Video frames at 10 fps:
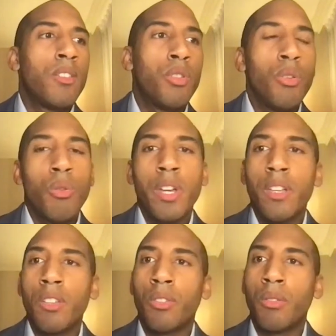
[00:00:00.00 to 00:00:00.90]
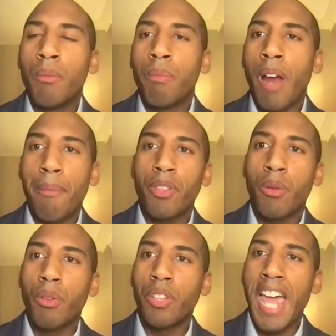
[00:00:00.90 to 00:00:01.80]
Two is perhaps
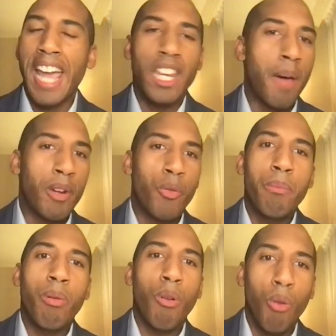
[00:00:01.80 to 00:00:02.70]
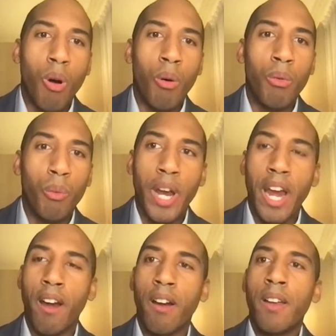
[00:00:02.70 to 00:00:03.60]
there was an economic quid pro quo
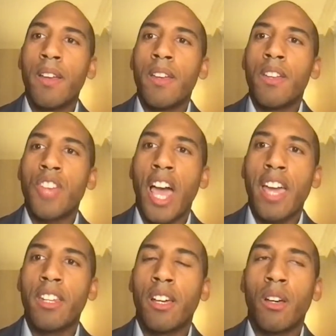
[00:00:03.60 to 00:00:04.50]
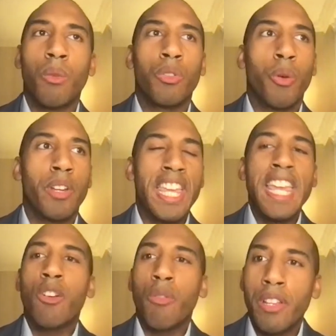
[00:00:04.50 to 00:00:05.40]
where China was going
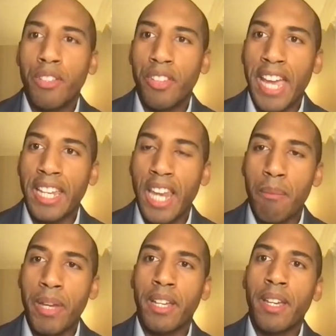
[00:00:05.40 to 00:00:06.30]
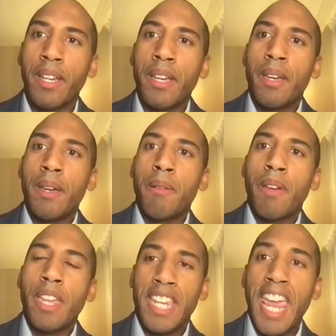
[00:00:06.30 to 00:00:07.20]
to increase its economic
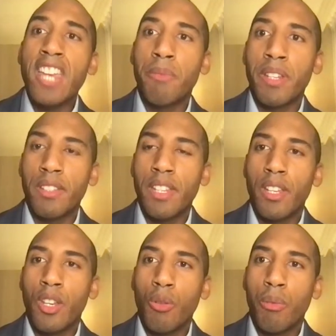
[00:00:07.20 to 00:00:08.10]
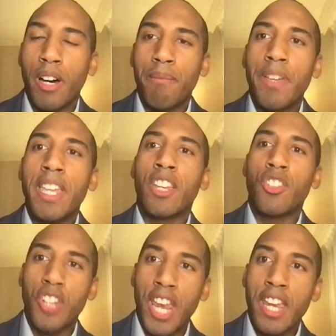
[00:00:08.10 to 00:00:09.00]
engagement in Cuba in
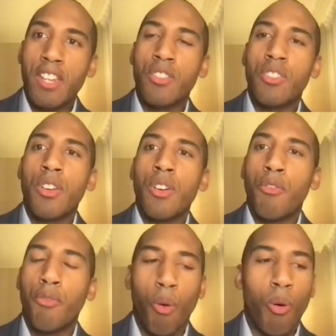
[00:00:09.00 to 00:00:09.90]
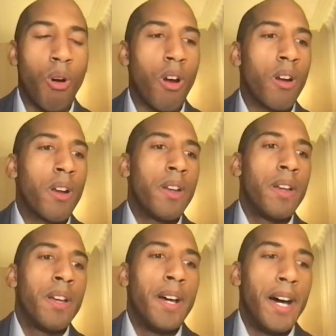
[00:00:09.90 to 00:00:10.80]
exchange for
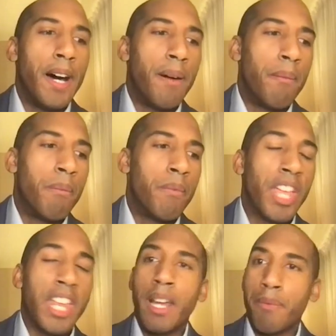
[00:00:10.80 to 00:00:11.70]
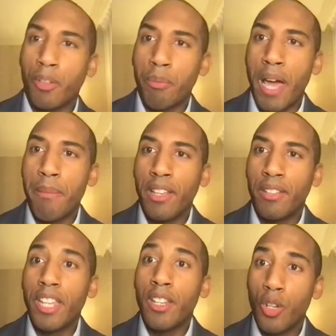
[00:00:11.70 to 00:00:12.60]
um, setting up the spy
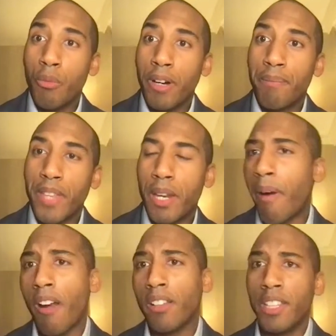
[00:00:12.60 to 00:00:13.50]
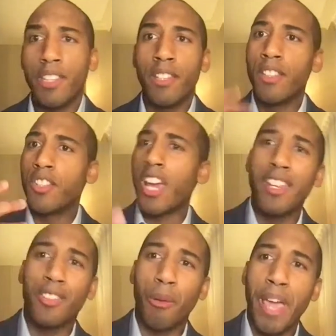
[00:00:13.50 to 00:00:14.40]
base in Cuba. And apparently, the, the
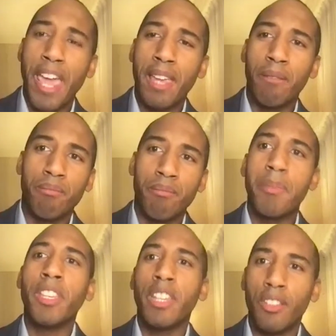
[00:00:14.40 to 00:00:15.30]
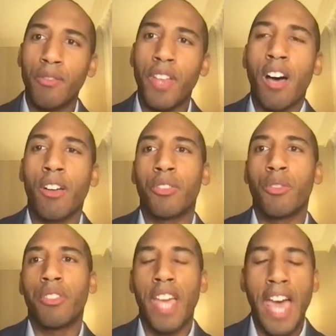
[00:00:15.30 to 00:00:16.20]
Chinese are paying billions of dollars in
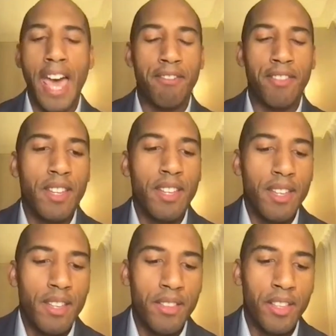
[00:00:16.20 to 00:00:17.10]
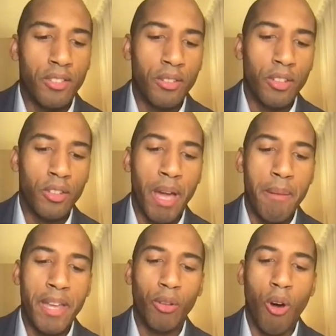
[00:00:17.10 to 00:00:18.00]
order to have this spy
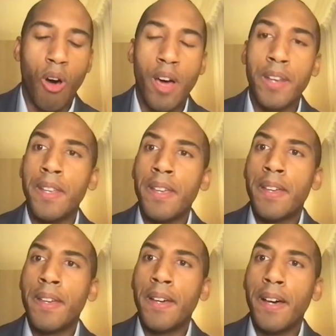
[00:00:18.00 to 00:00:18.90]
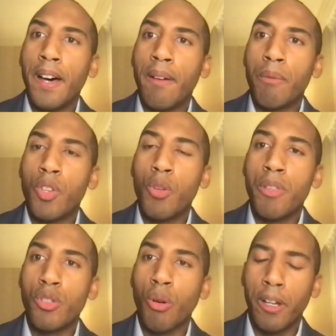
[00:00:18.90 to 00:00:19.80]
base on um,
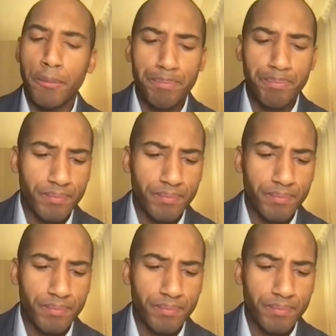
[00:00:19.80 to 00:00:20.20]
Cuban soil.